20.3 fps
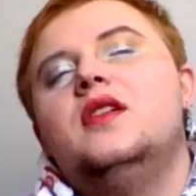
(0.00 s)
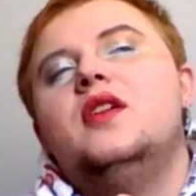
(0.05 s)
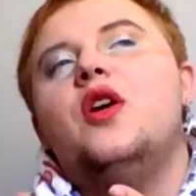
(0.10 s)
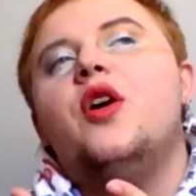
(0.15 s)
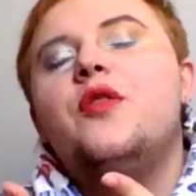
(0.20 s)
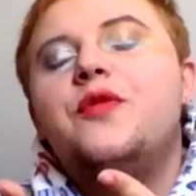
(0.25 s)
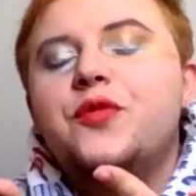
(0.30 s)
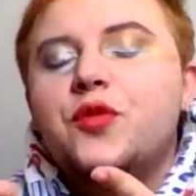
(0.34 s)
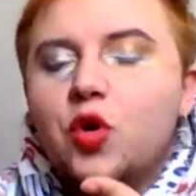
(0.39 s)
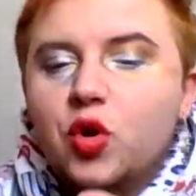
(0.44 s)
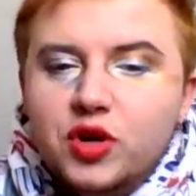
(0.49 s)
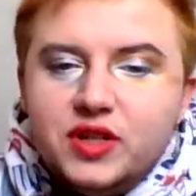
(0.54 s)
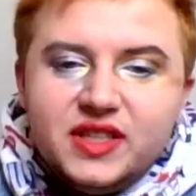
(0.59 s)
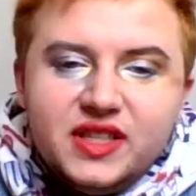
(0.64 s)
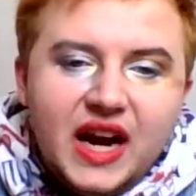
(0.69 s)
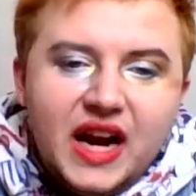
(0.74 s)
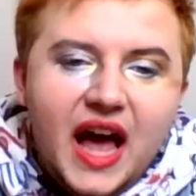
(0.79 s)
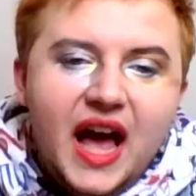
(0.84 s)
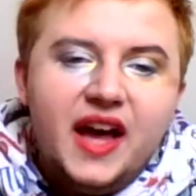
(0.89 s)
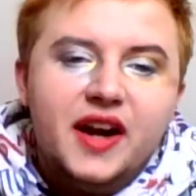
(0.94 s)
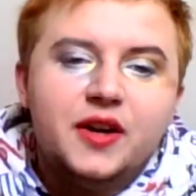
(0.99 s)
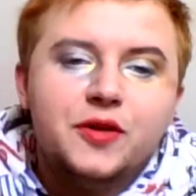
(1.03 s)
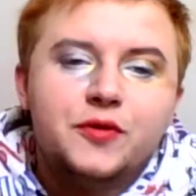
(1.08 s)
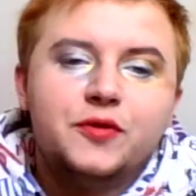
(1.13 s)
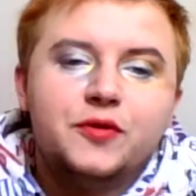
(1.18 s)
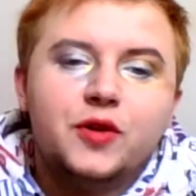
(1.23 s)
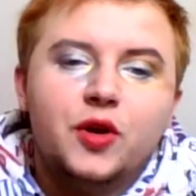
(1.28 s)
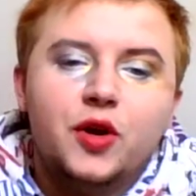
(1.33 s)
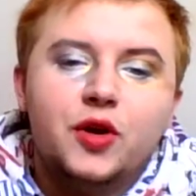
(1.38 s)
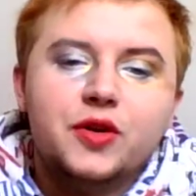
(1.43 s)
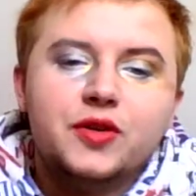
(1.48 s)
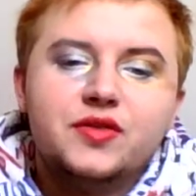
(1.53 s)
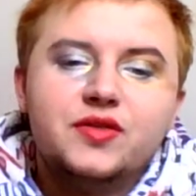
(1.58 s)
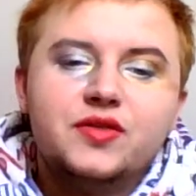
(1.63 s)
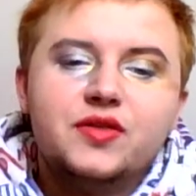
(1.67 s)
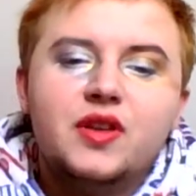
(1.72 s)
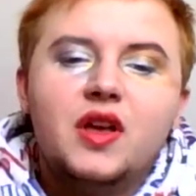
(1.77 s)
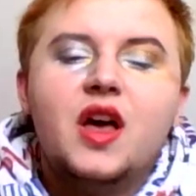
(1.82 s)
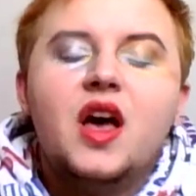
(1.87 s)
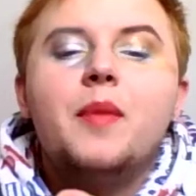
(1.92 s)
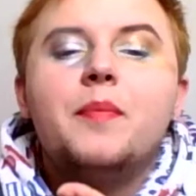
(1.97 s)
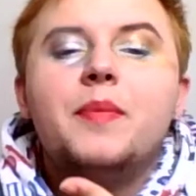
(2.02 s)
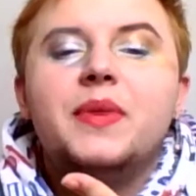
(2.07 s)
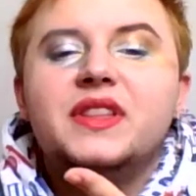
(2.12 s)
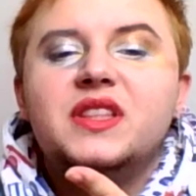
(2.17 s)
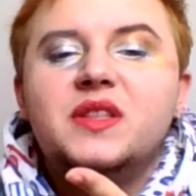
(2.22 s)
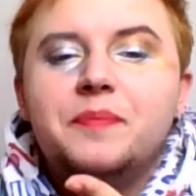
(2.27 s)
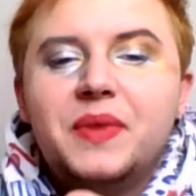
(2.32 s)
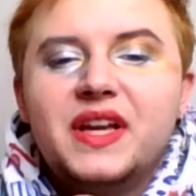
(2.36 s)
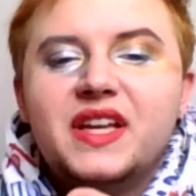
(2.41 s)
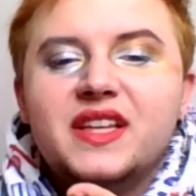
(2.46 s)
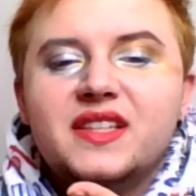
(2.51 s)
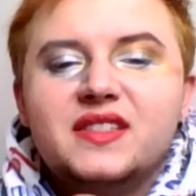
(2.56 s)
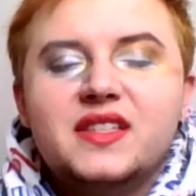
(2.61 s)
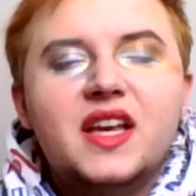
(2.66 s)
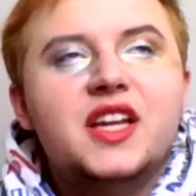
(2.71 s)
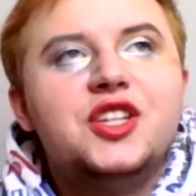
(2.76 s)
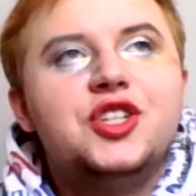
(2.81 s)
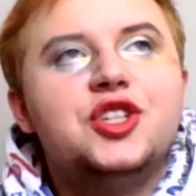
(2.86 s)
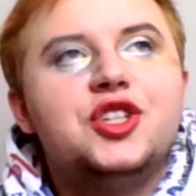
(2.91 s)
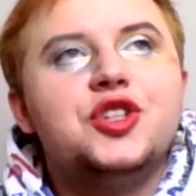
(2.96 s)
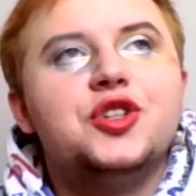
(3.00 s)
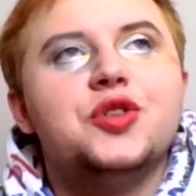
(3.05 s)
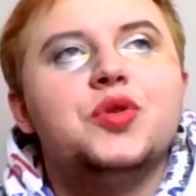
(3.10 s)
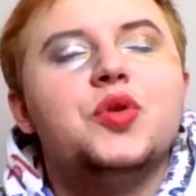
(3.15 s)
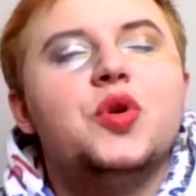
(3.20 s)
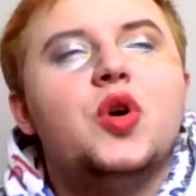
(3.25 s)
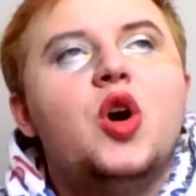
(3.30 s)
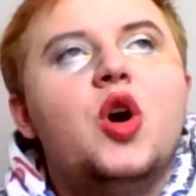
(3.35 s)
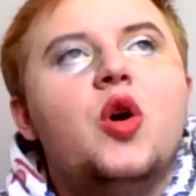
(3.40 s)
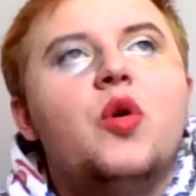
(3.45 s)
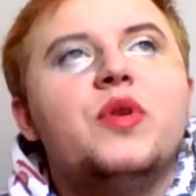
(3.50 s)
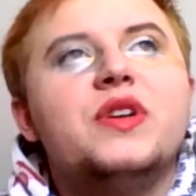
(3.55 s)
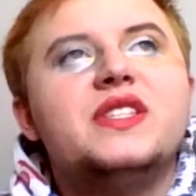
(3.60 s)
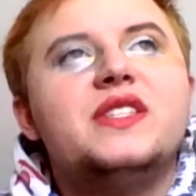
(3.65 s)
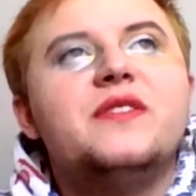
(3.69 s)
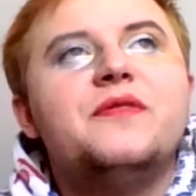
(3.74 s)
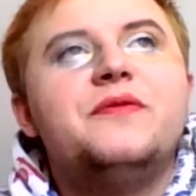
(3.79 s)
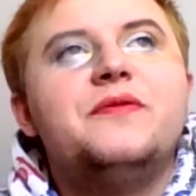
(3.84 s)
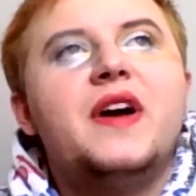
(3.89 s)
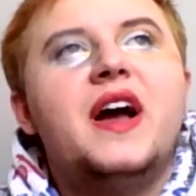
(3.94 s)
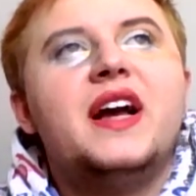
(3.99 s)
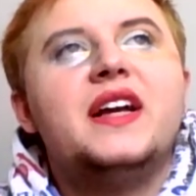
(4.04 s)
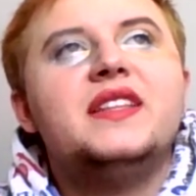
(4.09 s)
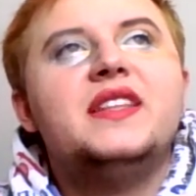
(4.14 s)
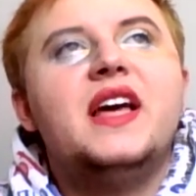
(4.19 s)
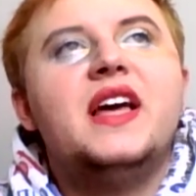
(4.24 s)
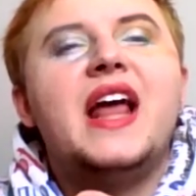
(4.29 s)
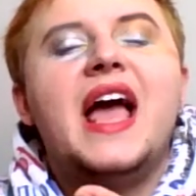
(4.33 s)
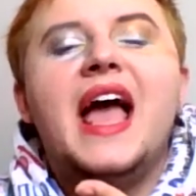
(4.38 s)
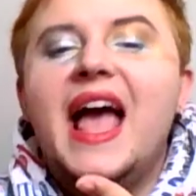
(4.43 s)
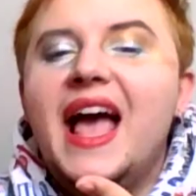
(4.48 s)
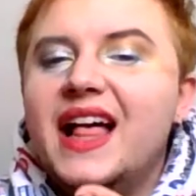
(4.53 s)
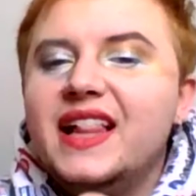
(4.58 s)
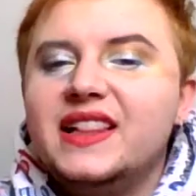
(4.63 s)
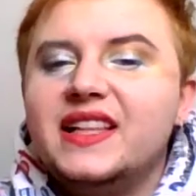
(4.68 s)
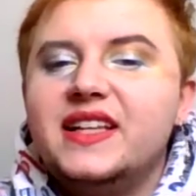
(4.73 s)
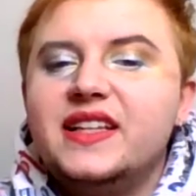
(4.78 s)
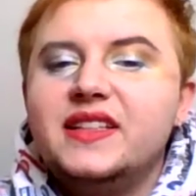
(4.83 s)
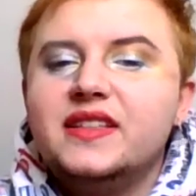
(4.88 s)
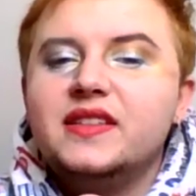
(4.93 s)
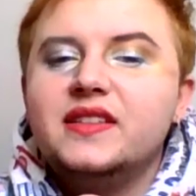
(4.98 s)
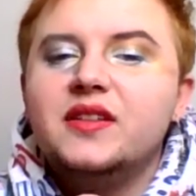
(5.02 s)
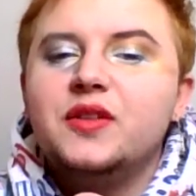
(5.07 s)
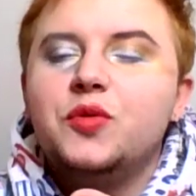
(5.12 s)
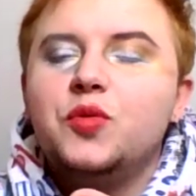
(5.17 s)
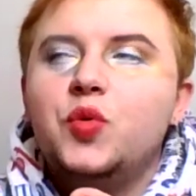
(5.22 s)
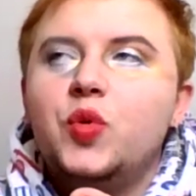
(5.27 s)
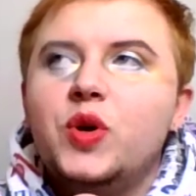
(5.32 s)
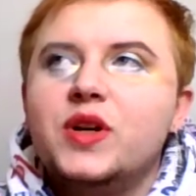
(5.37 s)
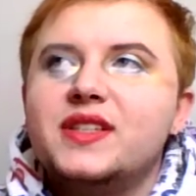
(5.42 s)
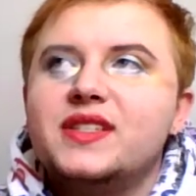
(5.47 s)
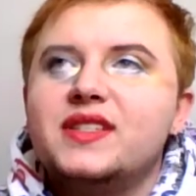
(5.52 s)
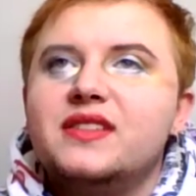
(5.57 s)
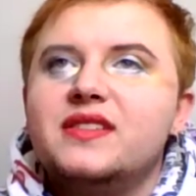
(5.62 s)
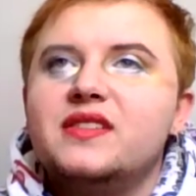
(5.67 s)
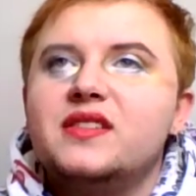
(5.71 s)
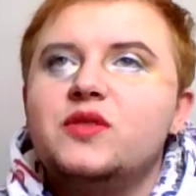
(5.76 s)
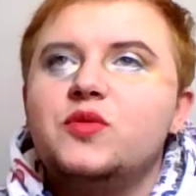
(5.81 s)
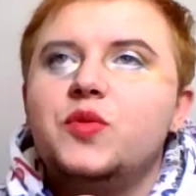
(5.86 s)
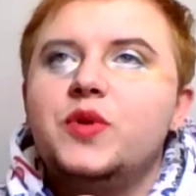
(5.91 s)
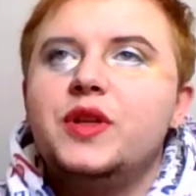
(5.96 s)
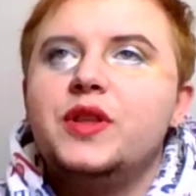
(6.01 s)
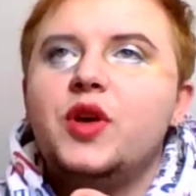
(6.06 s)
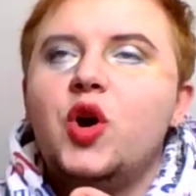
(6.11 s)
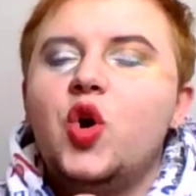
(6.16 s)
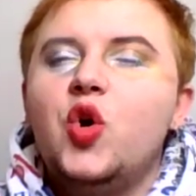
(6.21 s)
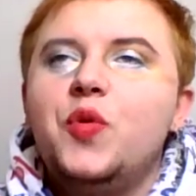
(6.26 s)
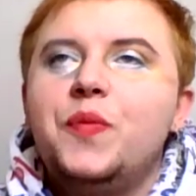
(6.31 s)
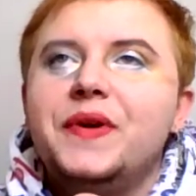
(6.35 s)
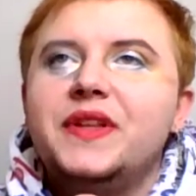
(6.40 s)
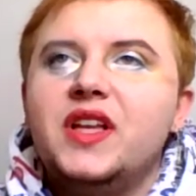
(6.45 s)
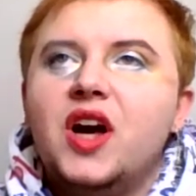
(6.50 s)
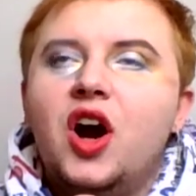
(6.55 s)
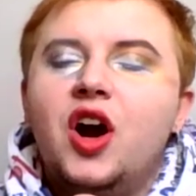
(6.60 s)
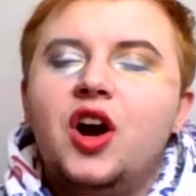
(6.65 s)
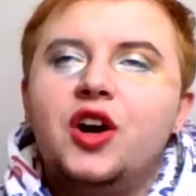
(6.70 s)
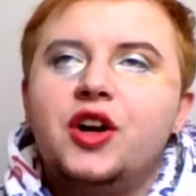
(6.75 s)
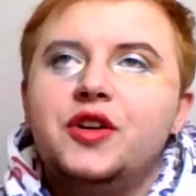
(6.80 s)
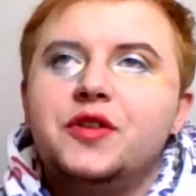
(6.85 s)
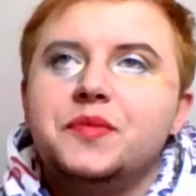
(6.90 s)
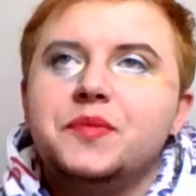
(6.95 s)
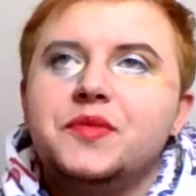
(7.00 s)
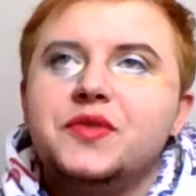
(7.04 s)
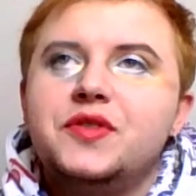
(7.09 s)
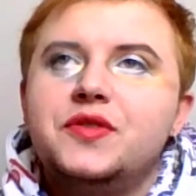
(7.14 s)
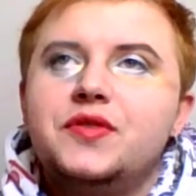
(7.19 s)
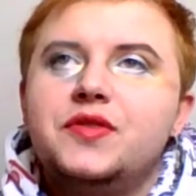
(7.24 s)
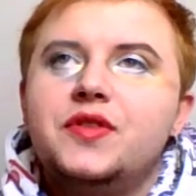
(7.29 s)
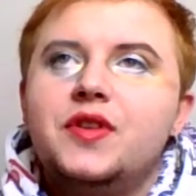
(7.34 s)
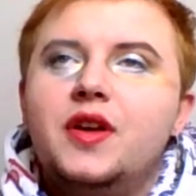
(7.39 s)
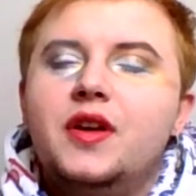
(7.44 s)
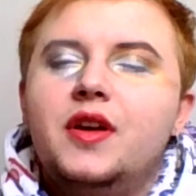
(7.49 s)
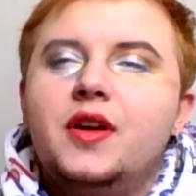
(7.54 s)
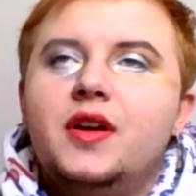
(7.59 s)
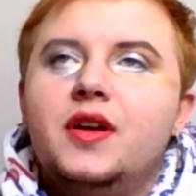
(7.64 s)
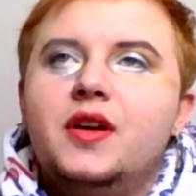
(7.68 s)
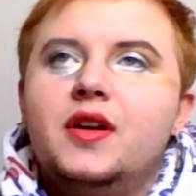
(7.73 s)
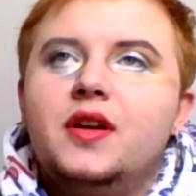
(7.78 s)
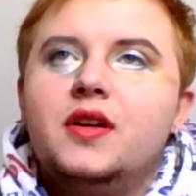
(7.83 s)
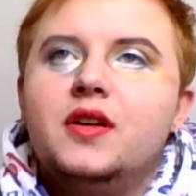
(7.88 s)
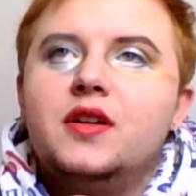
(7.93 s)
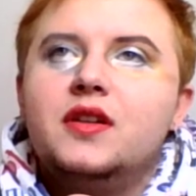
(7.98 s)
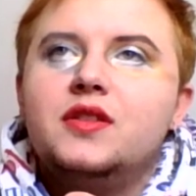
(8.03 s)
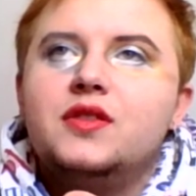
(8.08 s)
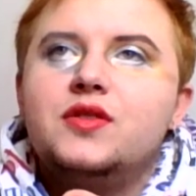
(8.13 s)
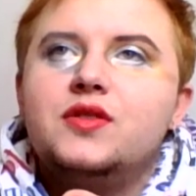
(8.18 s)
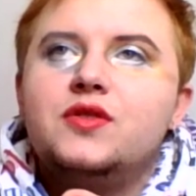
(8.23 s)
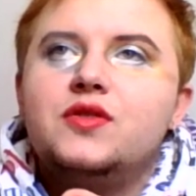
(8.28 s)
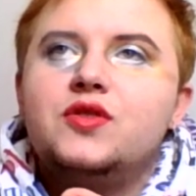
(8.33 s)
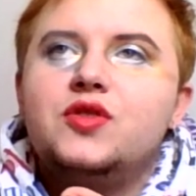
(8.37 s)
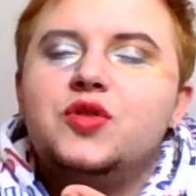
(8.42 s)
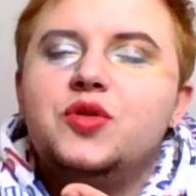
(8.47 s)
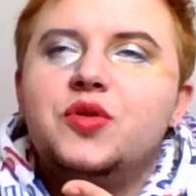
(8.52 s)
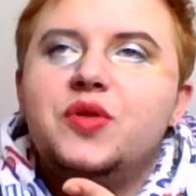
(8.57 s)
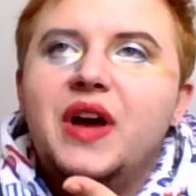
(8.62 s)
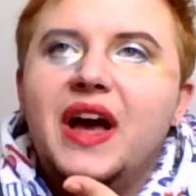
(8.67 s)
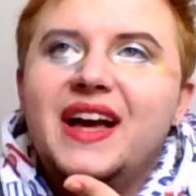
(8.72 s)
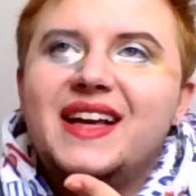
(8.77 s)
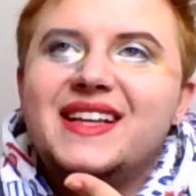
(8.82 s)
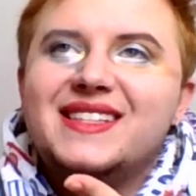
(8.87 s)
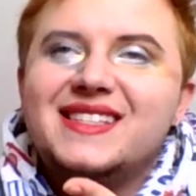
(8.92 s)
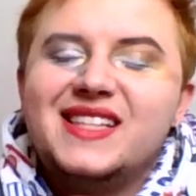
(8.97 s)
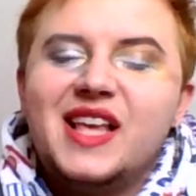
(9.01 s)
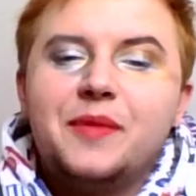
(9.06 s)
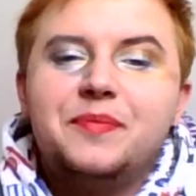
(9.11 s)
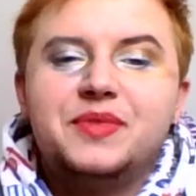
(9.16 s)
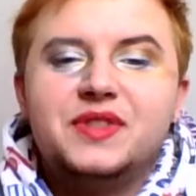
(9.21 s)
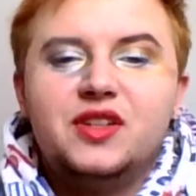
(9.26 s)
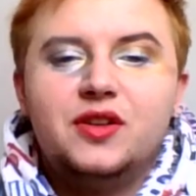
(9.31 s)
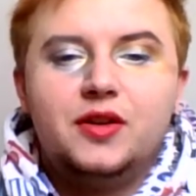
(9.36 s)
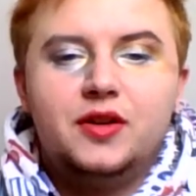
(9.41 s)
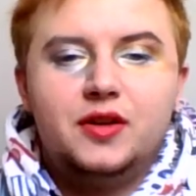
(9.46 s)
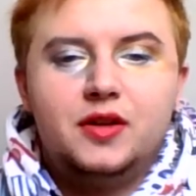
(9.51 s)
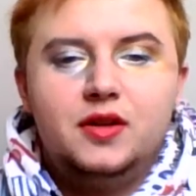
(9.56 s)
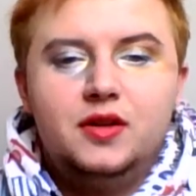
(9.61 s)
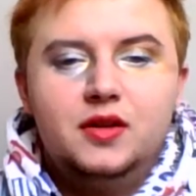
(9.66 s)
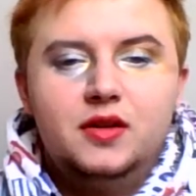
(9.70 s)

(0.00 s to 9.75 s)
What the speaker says: Of course it had its flaws, but the biggest issue was the fact that Ellen wasn't with open arms to accept her,